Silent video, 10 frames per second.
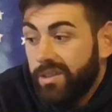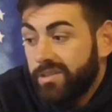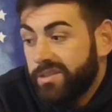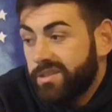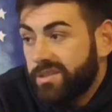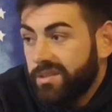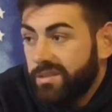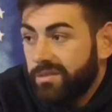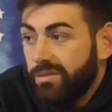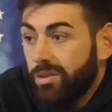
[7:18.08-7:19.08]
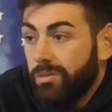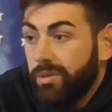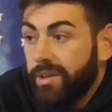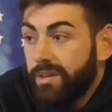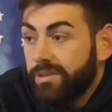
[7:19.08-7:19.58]
It's not
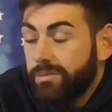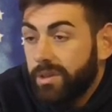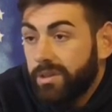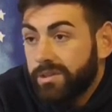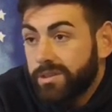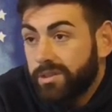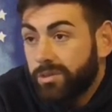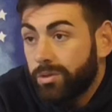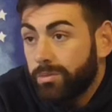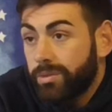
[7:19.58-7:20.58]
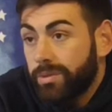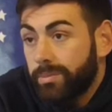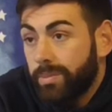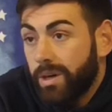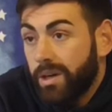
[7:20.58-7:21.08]
went as well as I'd hoped,
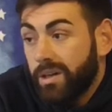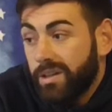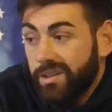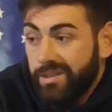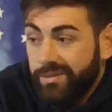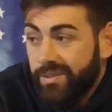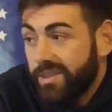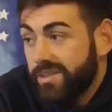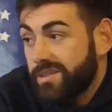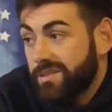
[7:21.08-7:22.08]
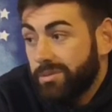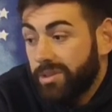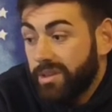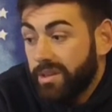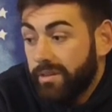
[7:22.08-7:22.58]
but it's one
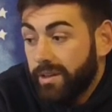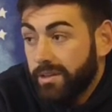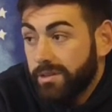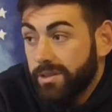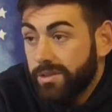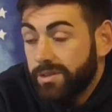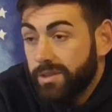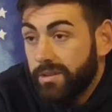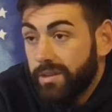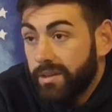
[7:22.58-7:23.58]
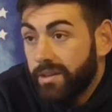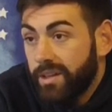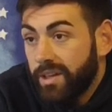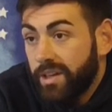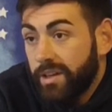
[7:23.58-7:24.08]
of the things that just need to
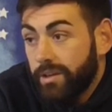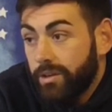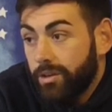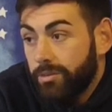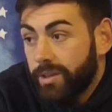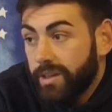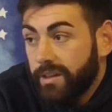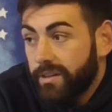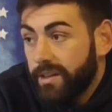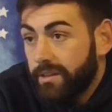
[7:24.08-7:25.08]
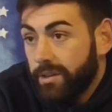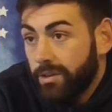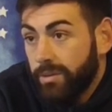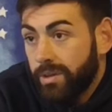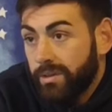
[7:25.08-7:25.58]
get on me and get the head
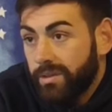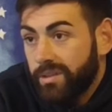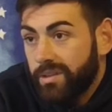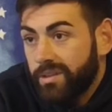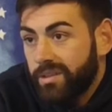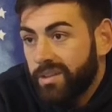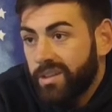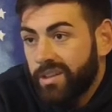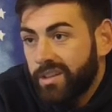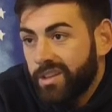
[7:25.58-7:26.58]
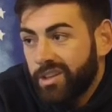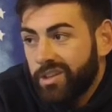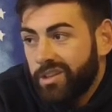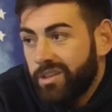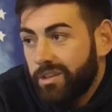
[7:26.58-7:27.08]
down
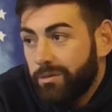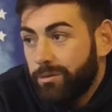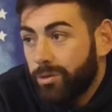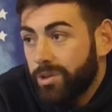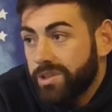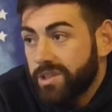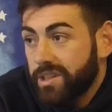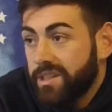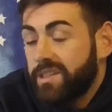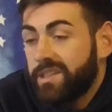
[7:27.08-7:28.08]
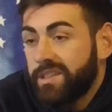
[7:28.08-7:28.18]
and focus again.